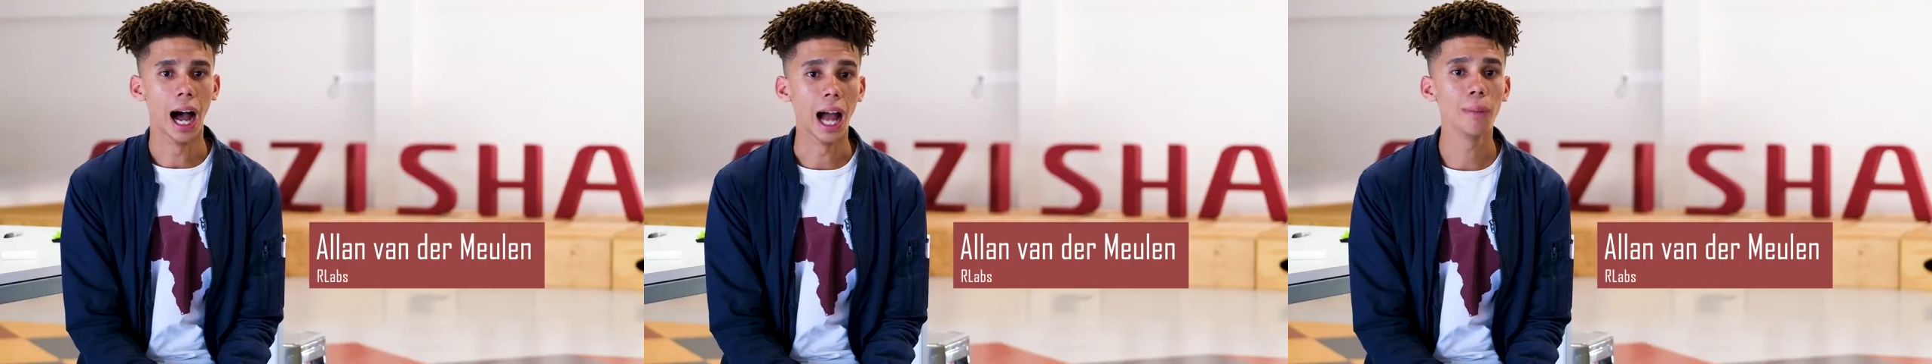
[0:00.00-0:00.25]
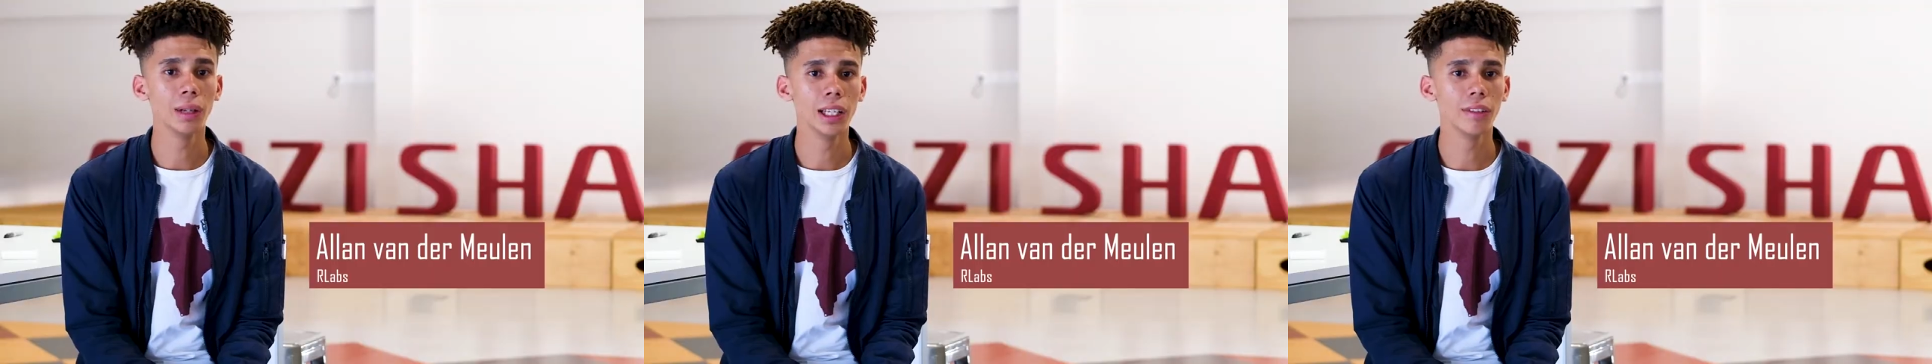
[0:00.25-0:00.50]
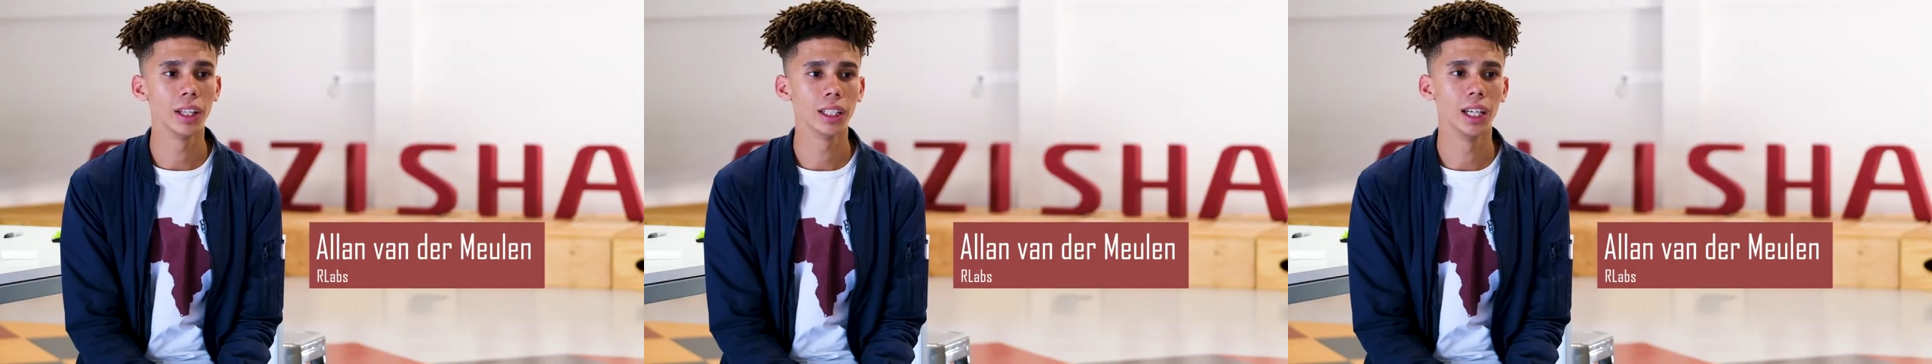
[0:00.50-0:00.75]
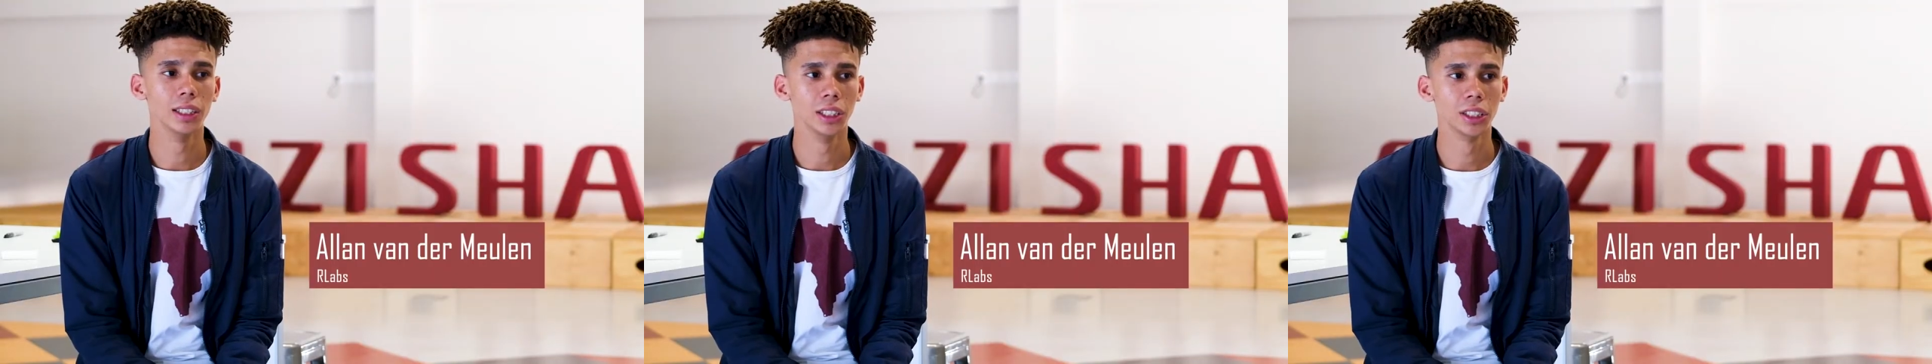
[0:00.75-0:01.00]
I believe that
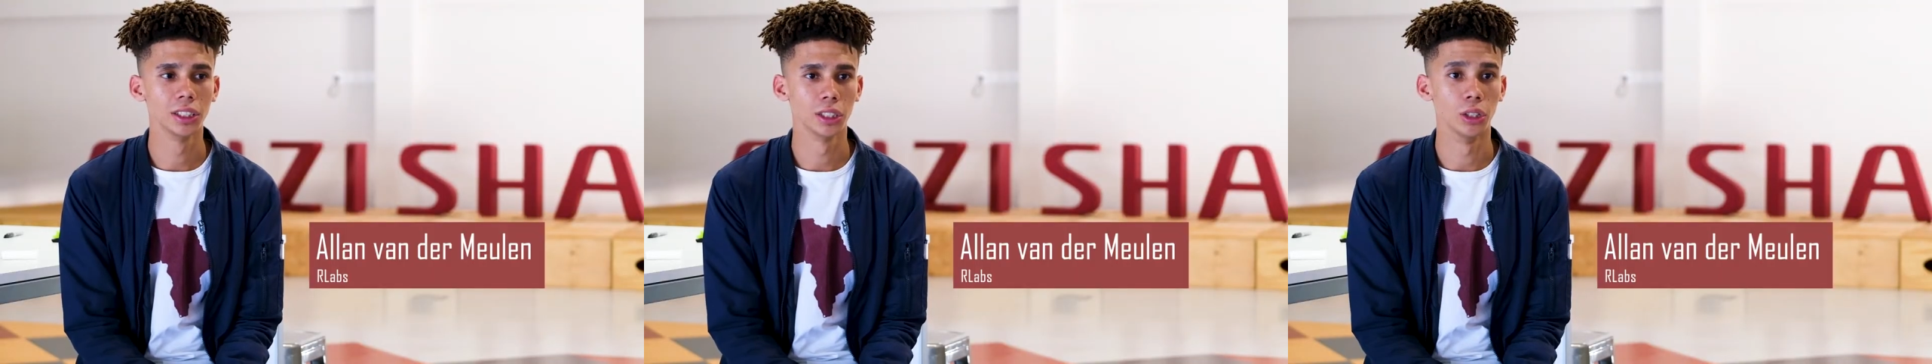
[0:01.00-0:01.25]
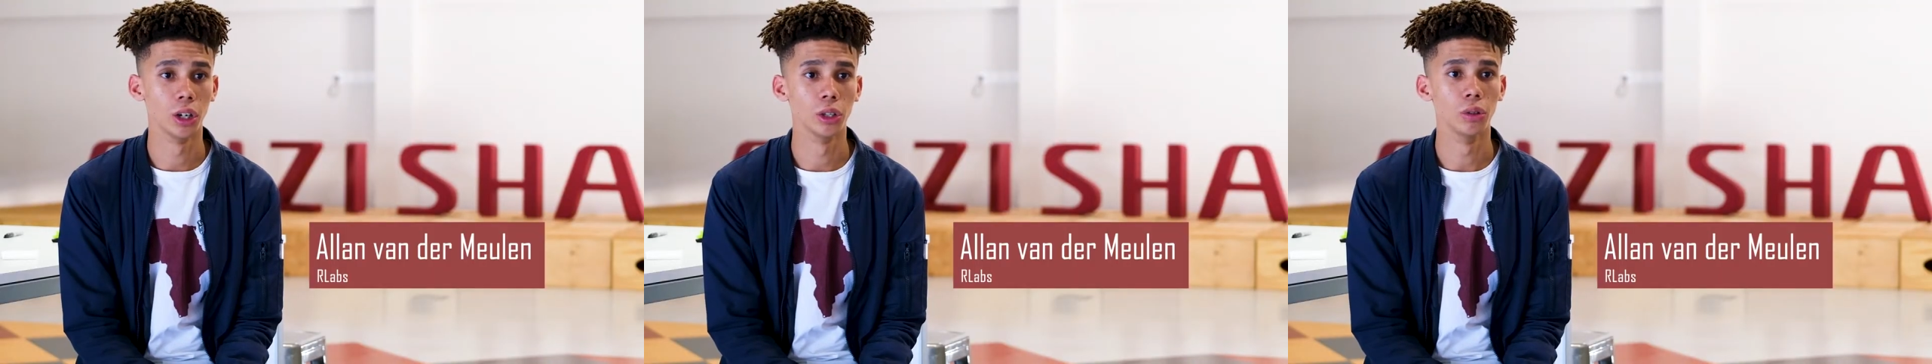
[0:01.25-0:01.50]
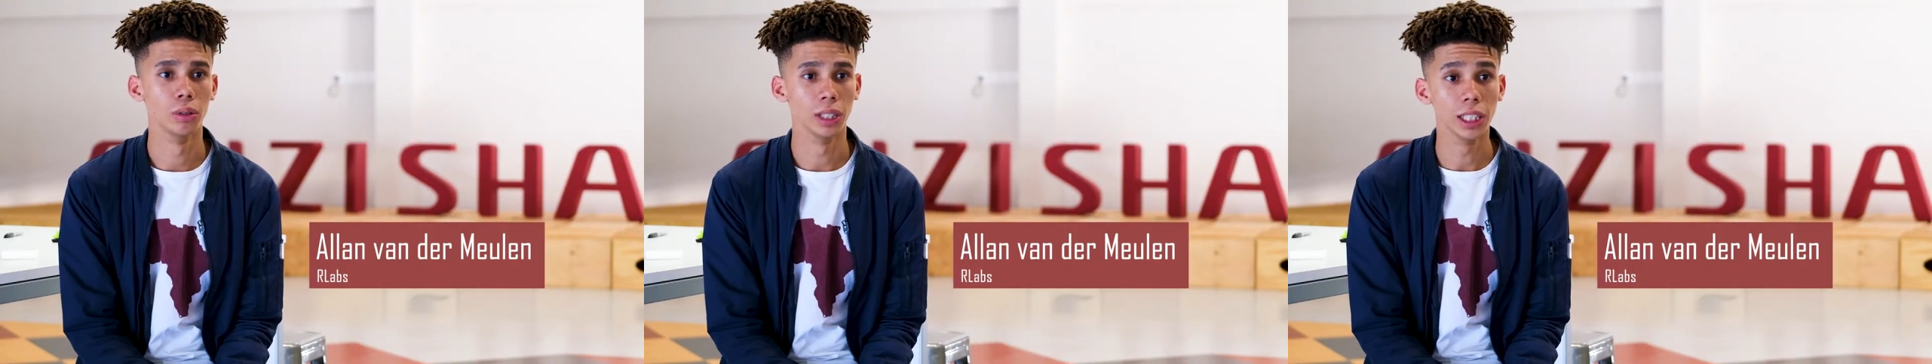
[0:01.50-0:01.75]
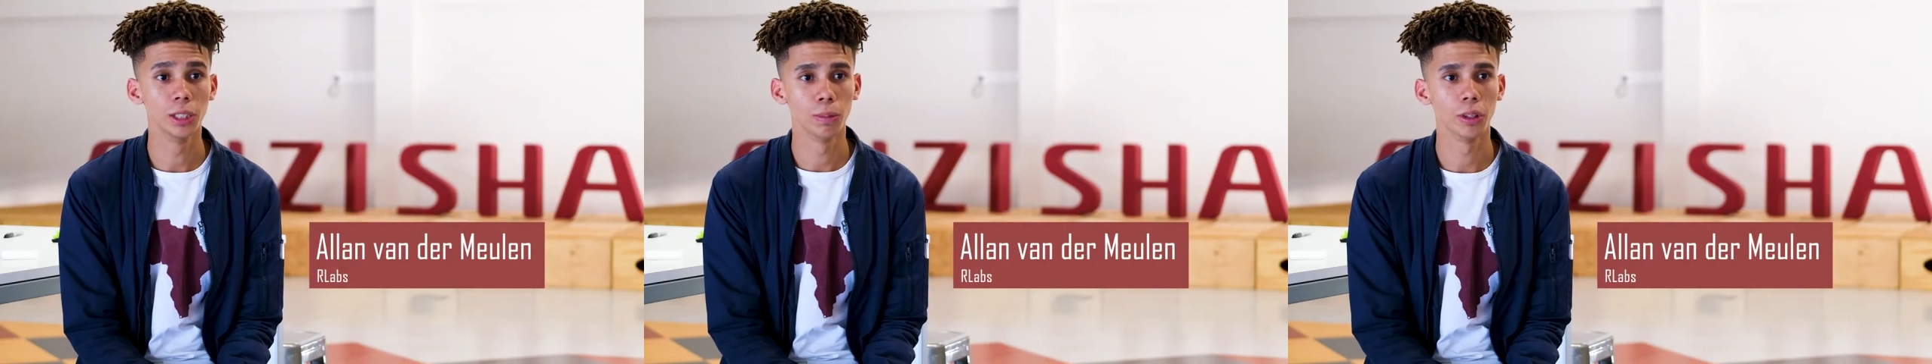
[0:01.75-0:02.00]
the Anzisha Scenario
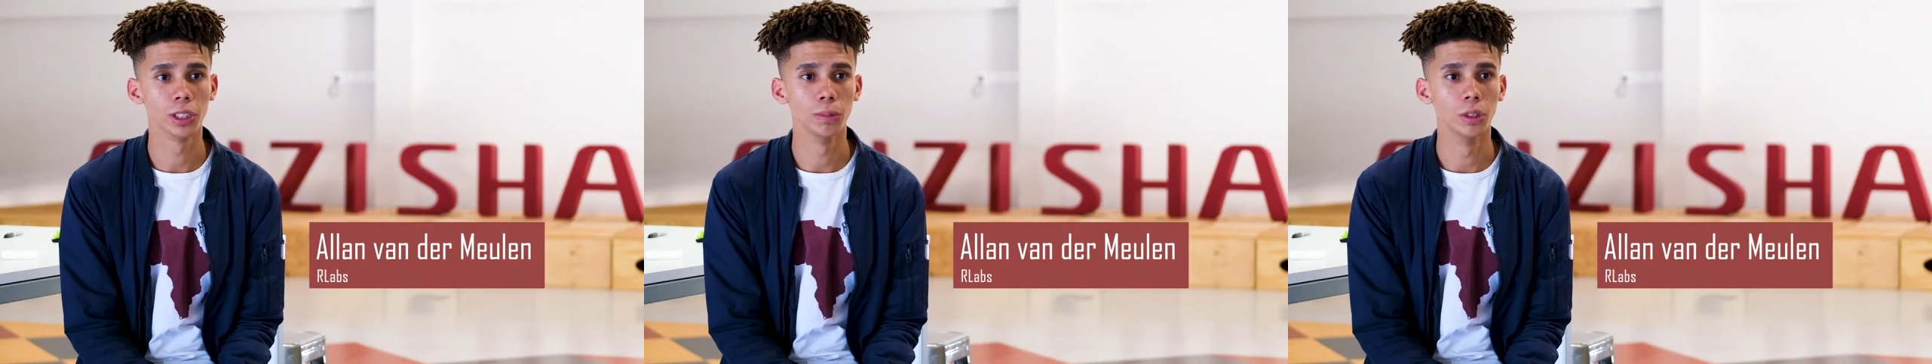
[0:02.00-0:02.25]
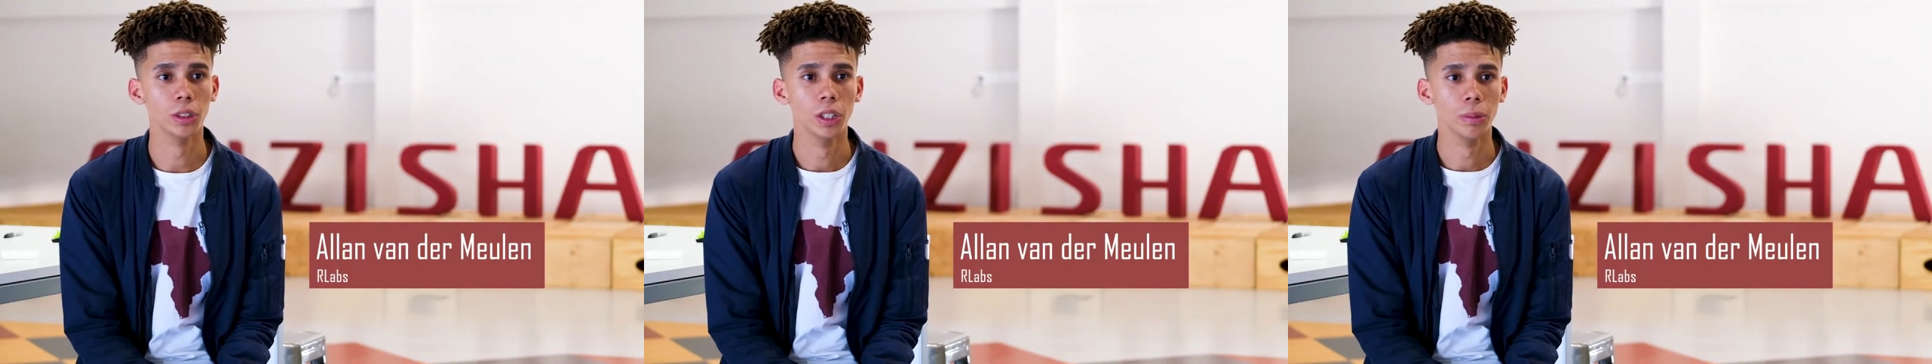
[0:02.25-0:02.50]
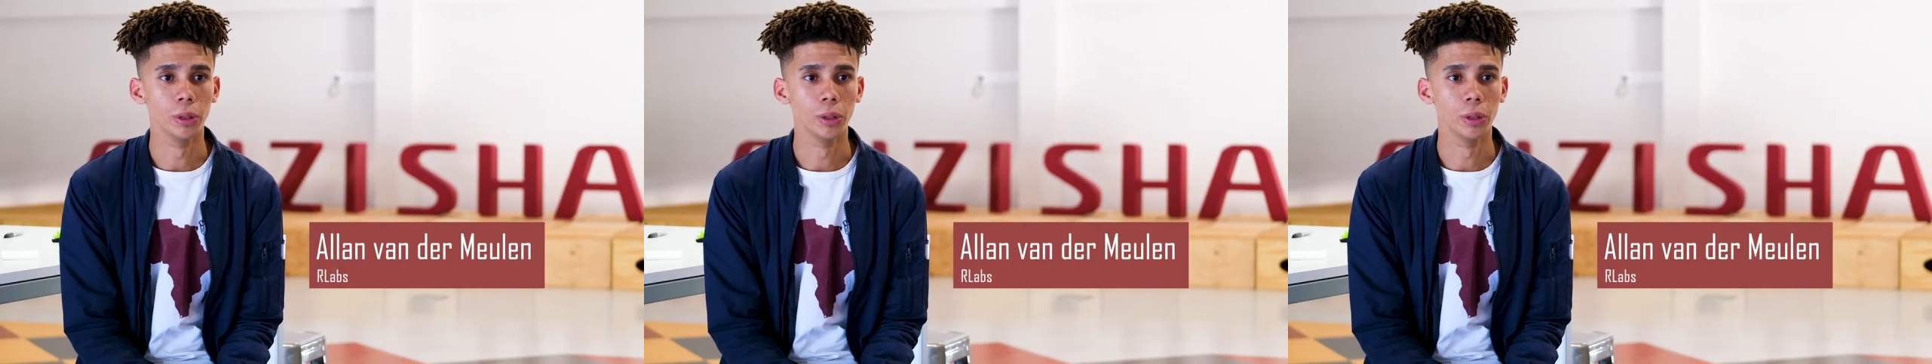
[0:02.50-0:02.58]
is possible